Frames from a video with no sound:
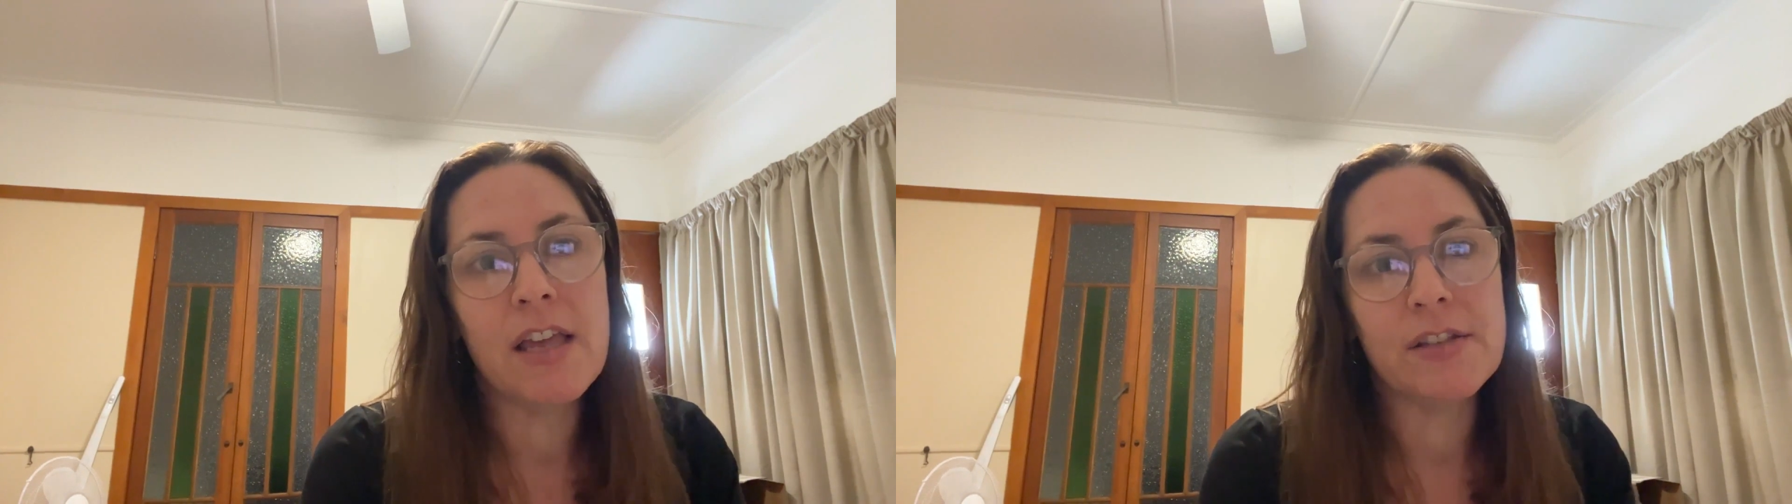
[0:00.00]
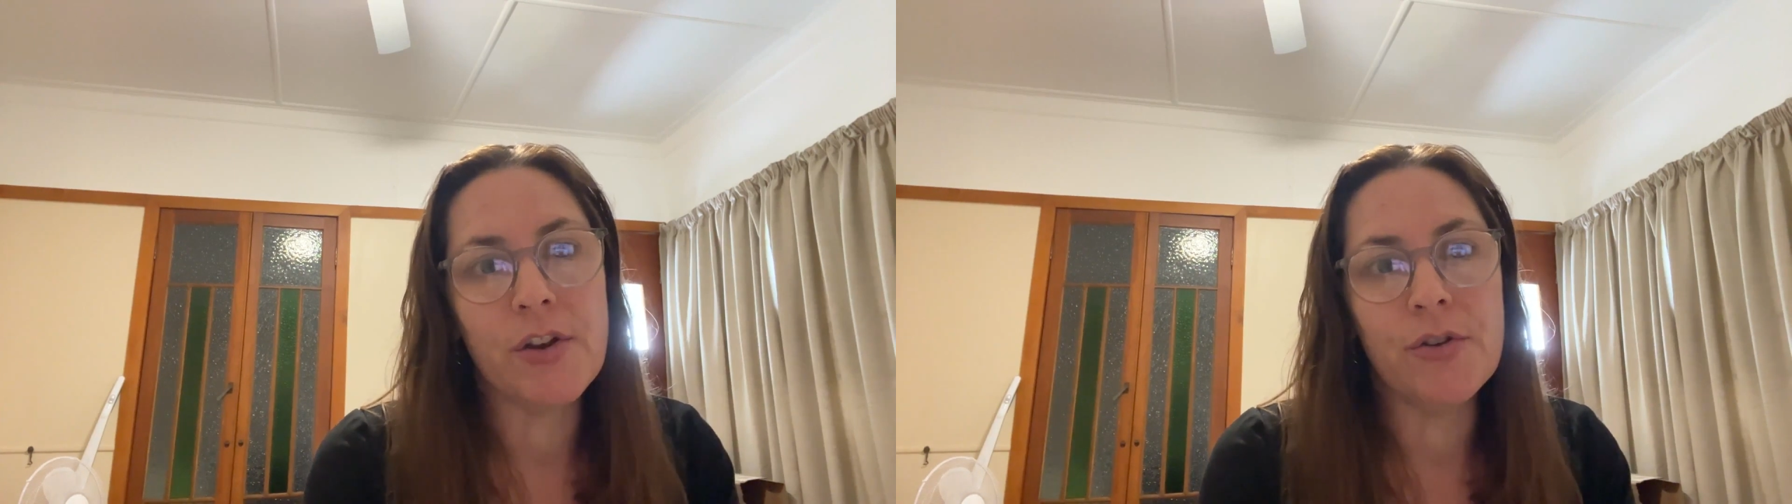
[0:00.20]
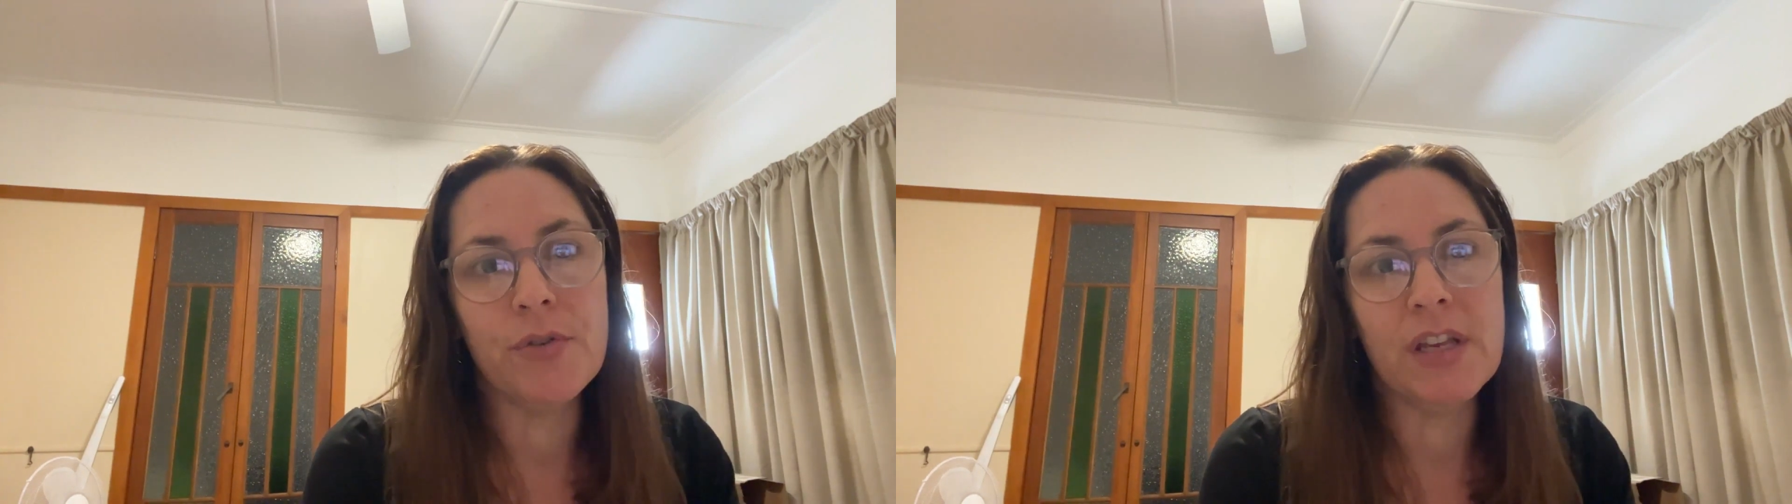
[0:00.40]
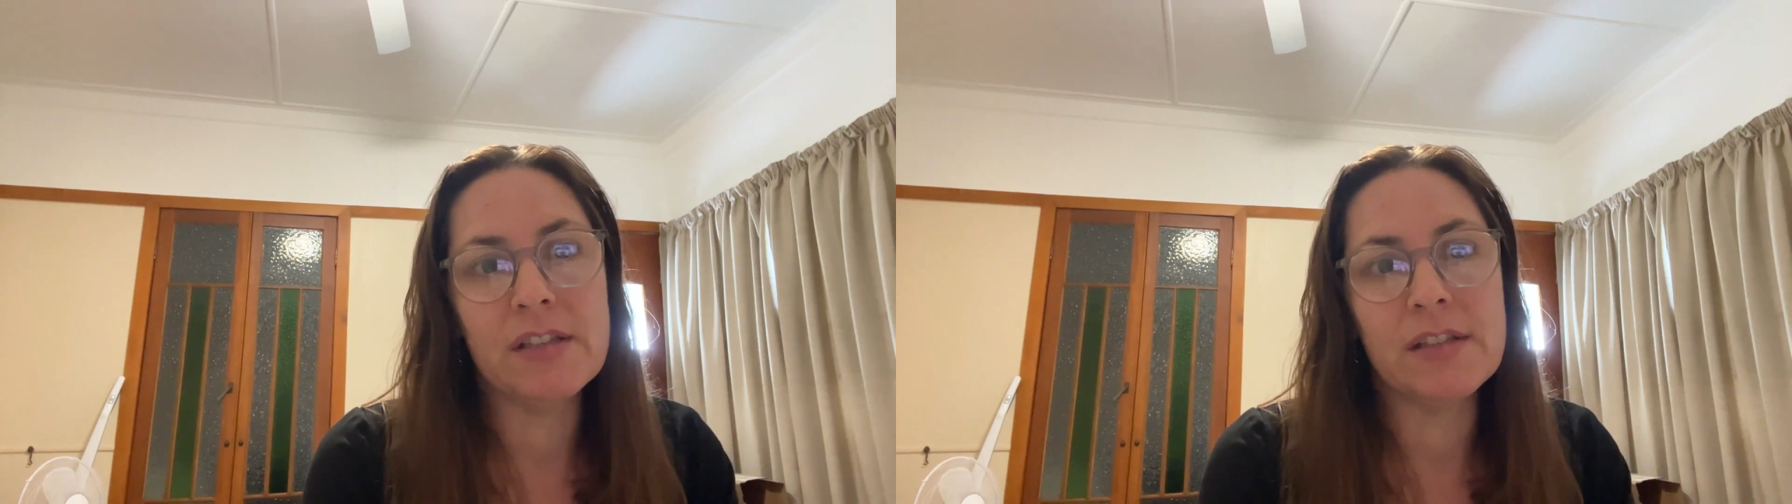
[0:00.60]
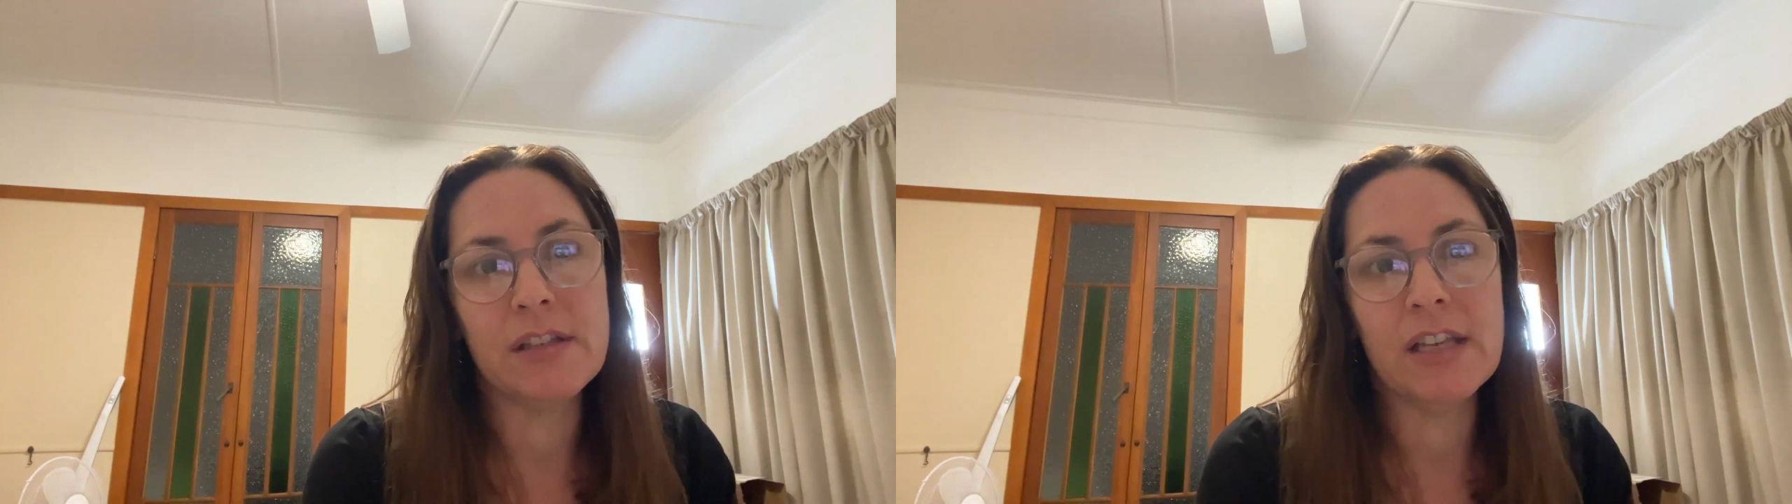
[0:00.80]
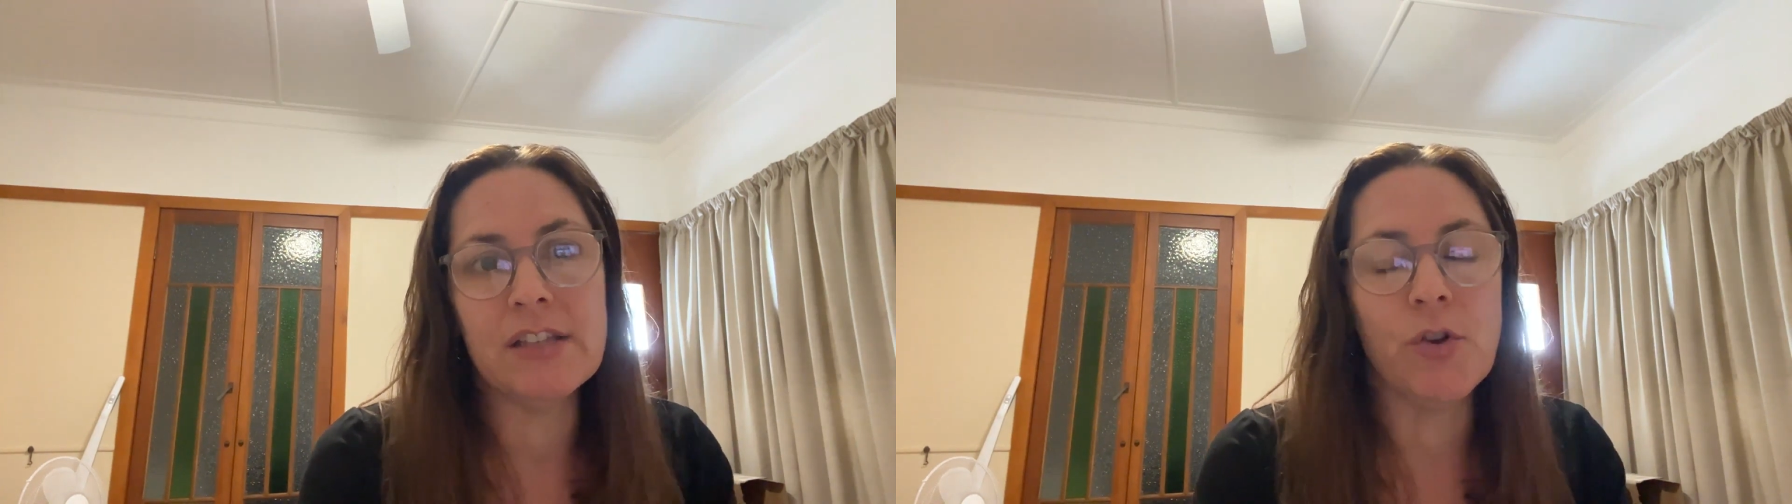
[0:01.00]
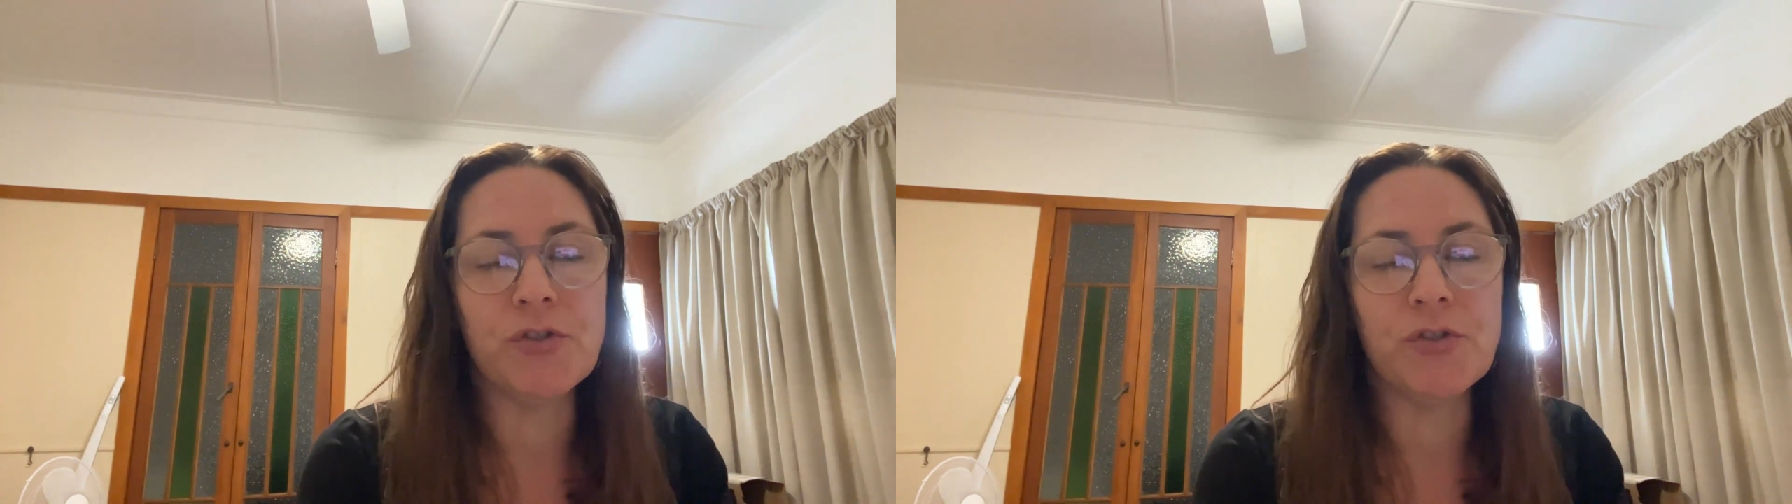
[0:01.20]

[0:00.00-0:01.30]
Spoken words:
So it's